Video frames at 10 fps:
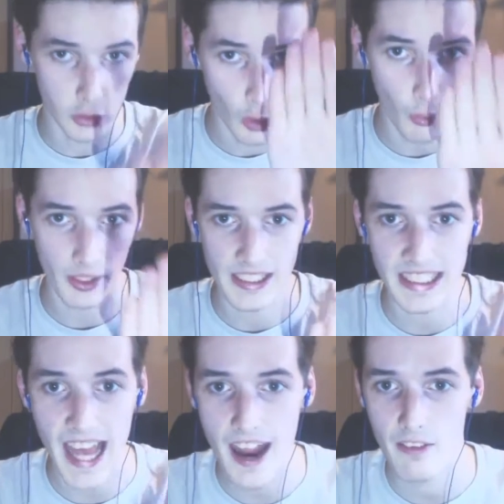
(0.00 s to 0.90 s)
light
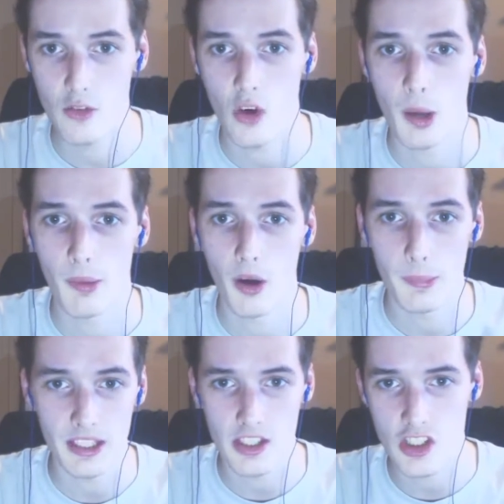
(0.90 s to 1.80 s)
glaring right in my eye. I
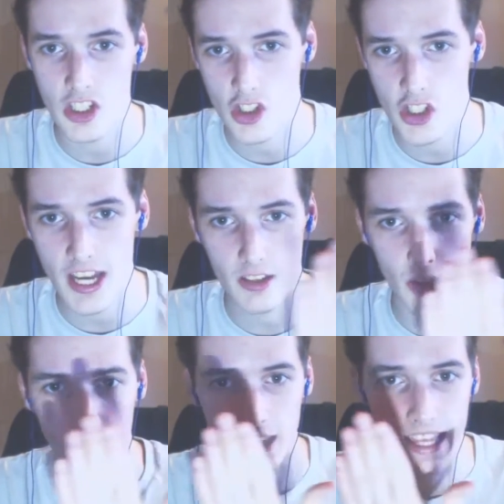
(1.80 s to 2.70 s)
mean, you can see the shadow
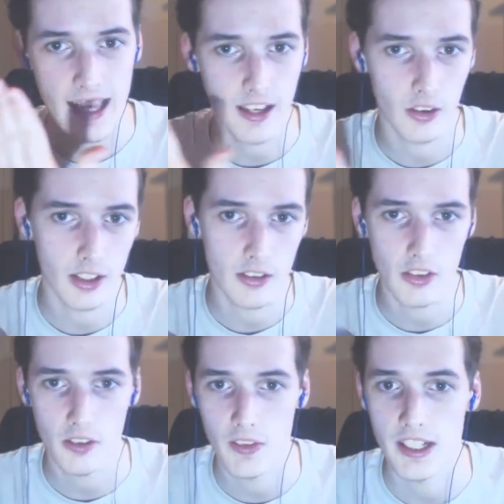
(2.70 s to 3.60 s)
like here, like it's
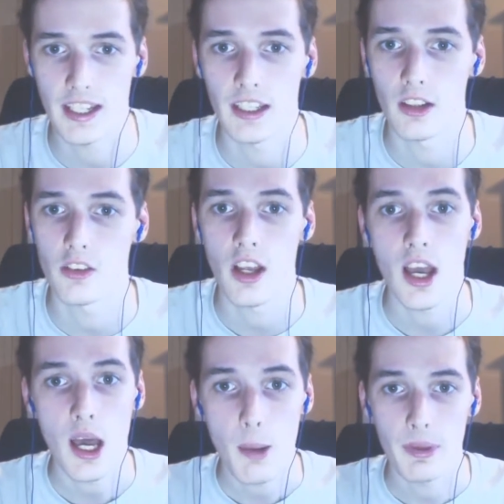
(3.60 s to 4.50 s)
fucking ridiculous.
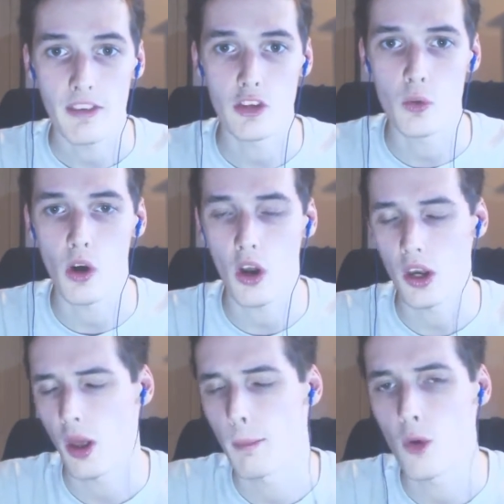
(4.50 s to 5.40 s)
But yeah, if you do want kind
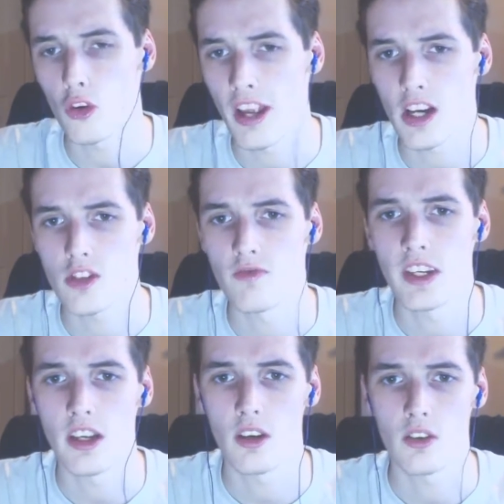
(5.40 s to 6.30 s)
of like more reaction
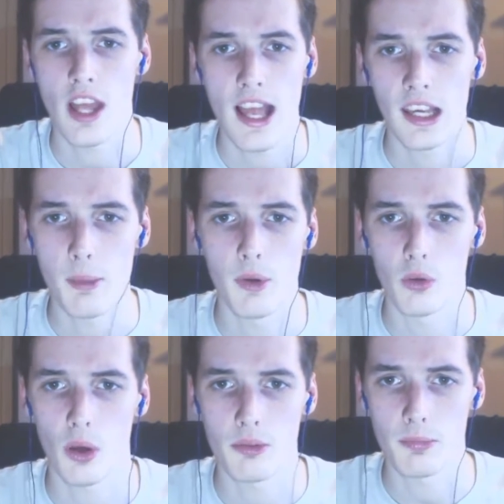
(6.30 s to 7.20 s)
videos, let me know in
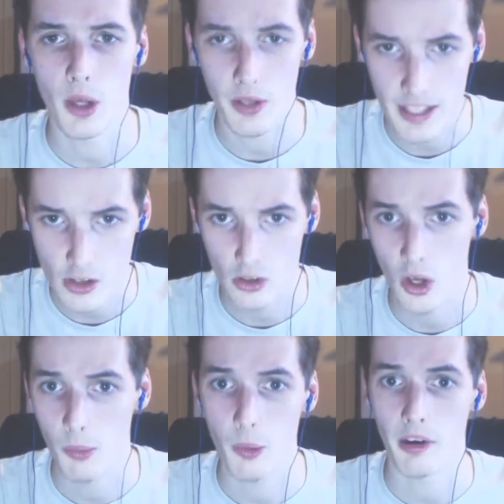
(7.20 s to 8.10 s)
the comments below. And yes, I
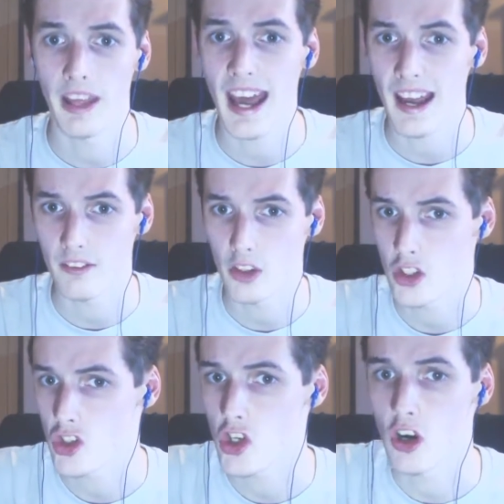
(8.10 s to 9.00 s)
know I'm not wearing a hat,
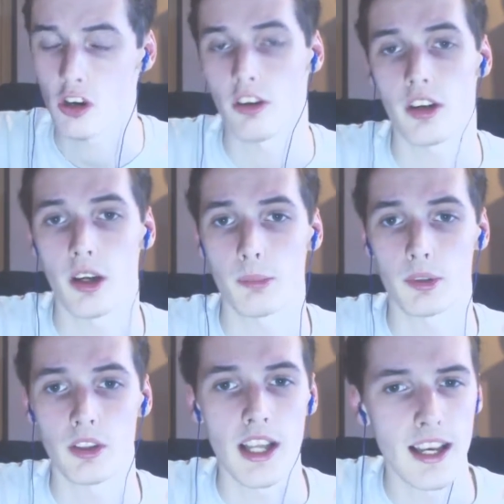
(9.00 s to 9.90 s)
fucking shocker, I know,
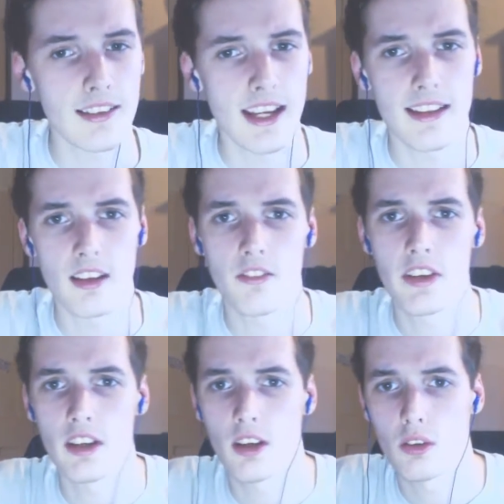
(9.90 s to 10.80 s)
but let's get into the
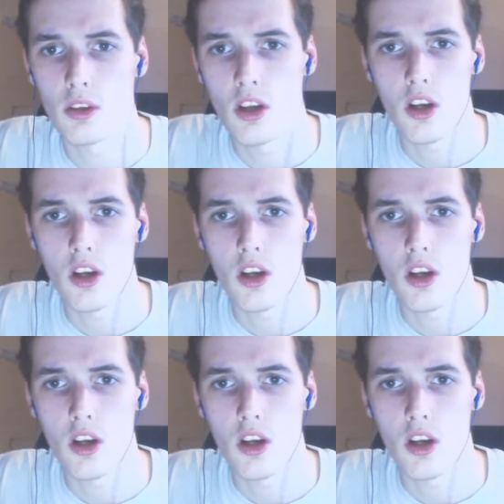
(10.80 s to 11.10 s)
video.